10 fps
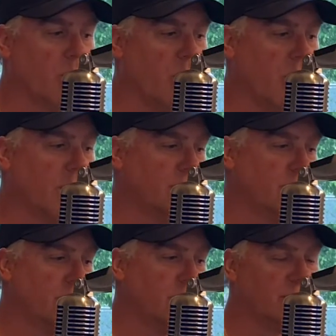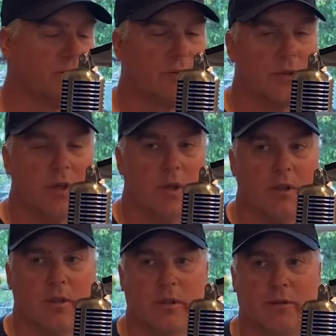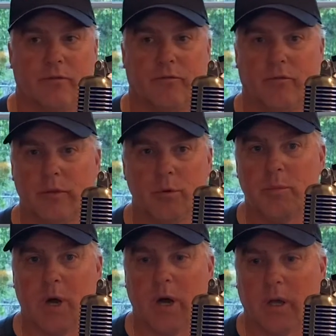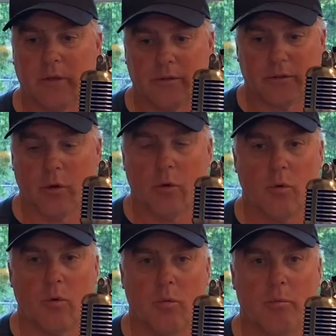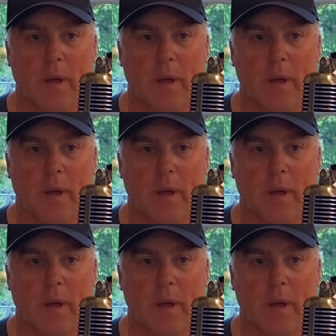Why is this this flu bug so